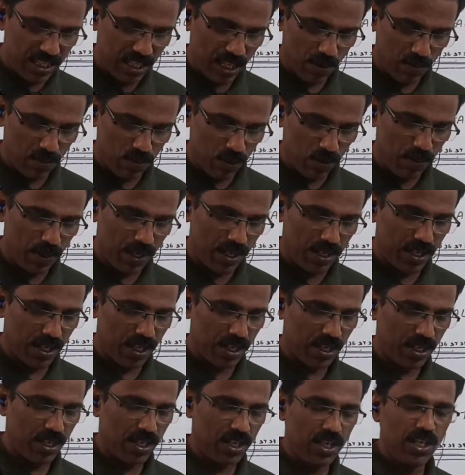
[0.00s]
thermometer.
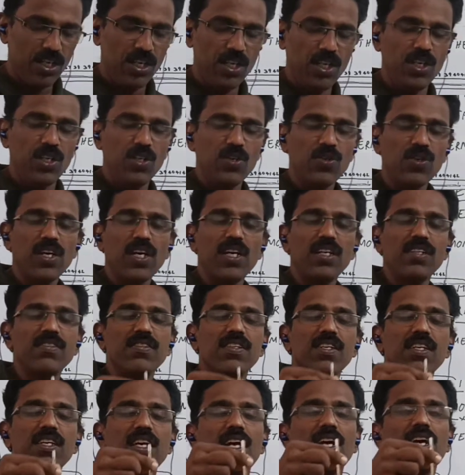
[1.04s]
You can
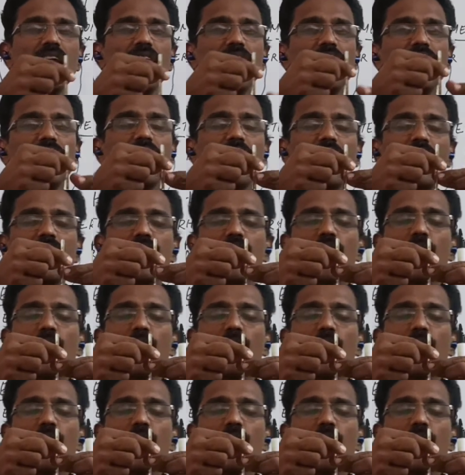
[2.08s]
see a clinical